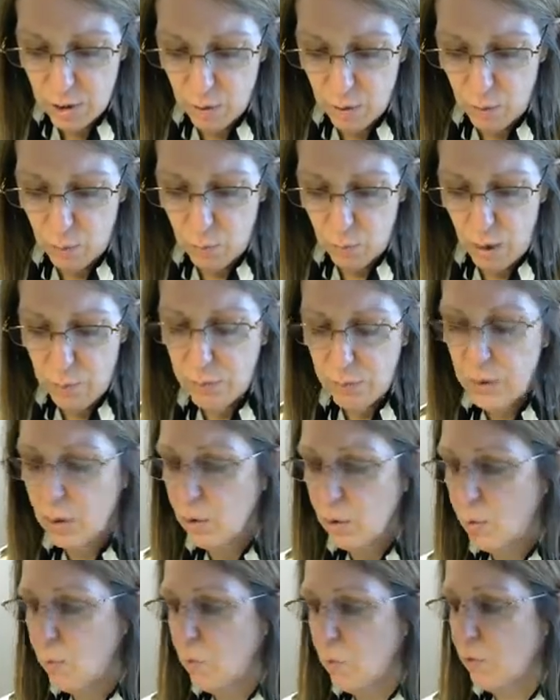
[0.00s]
So I'm going
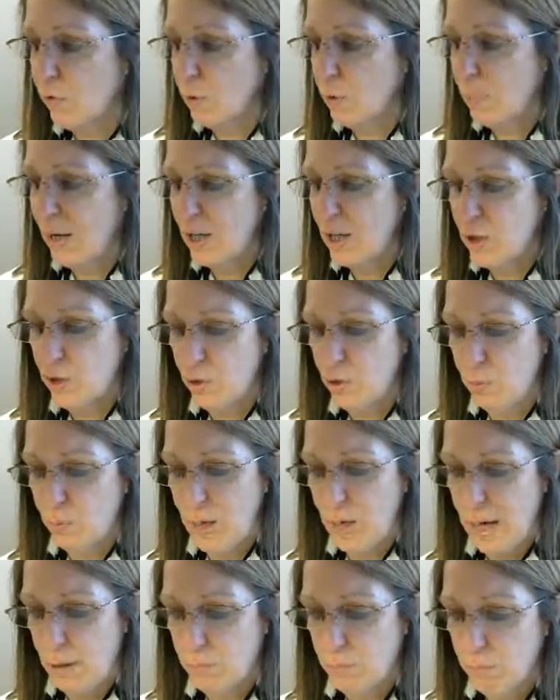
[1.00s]
to go over to page
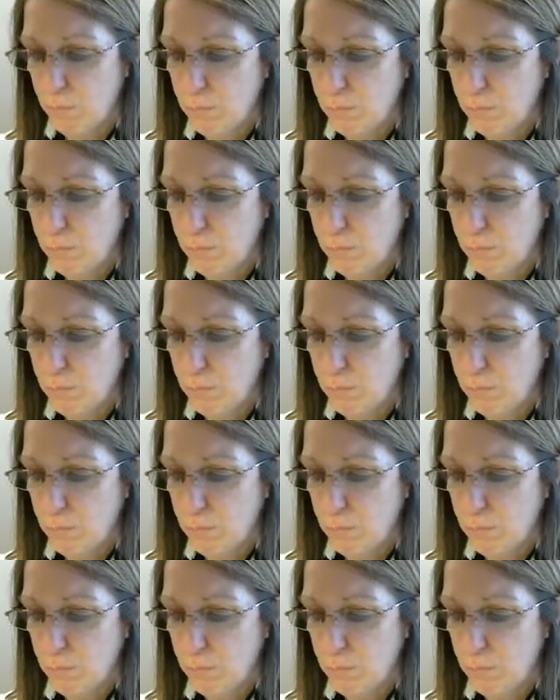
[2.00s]
3.